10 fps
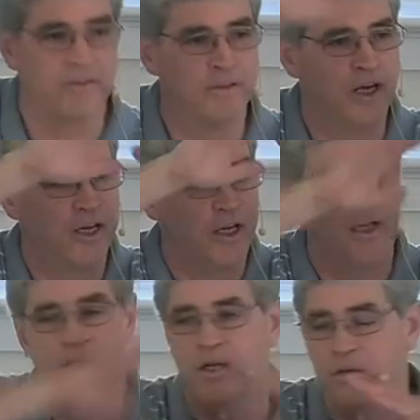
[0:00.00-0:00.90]
and kind of
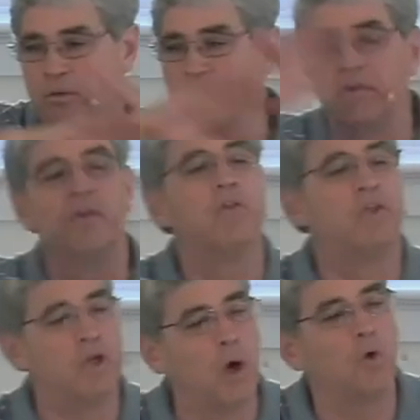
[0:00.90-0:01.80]

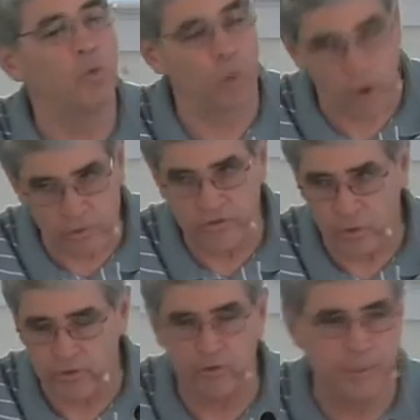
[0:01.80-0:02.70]
the known world,
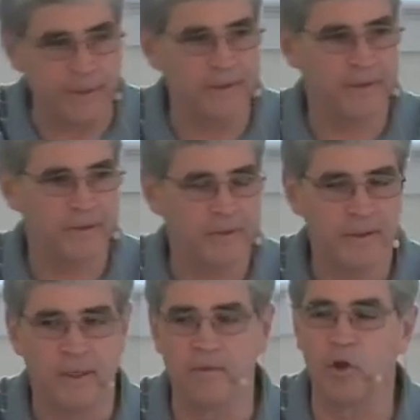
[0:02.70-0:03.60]
so to speak.
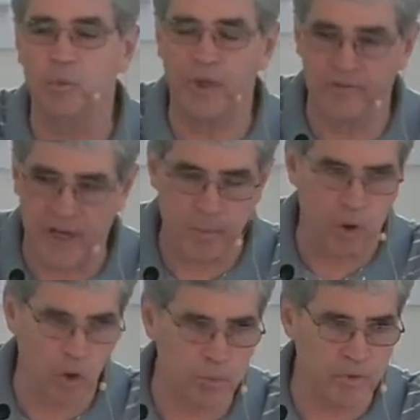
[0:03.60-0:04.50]
A little bit of
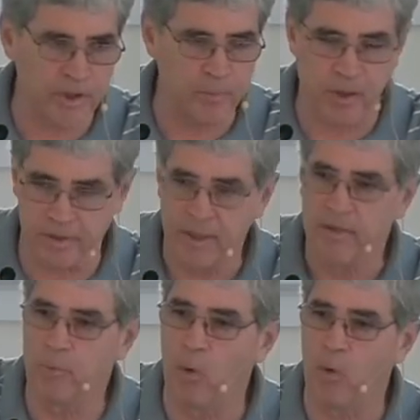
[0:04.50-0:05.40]
hyperbole, but
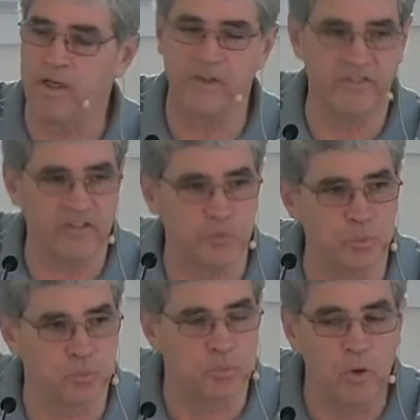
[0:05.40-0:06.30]
the point is he's
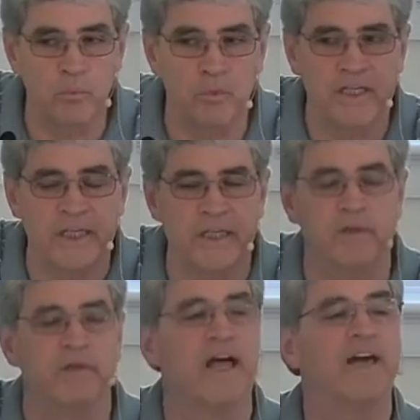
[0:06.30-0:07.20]
bringing in
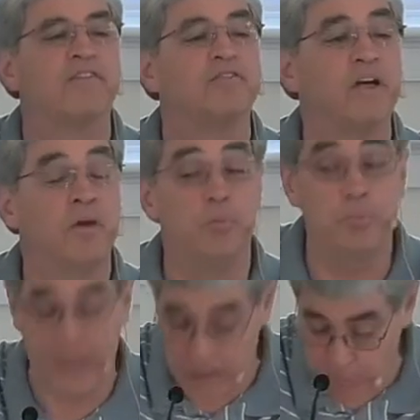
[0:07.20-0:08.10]
a lot of
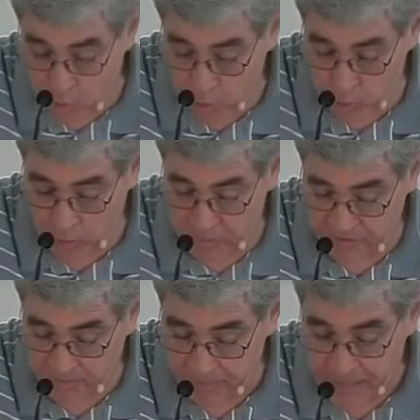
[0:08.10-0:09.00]
people
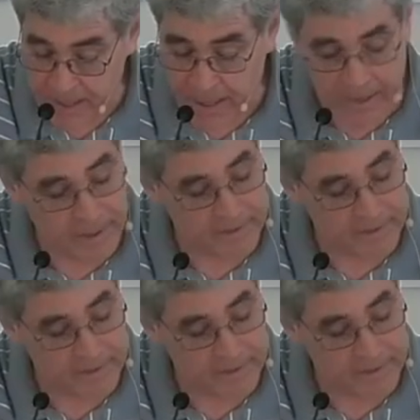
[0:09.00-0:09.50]
groups, and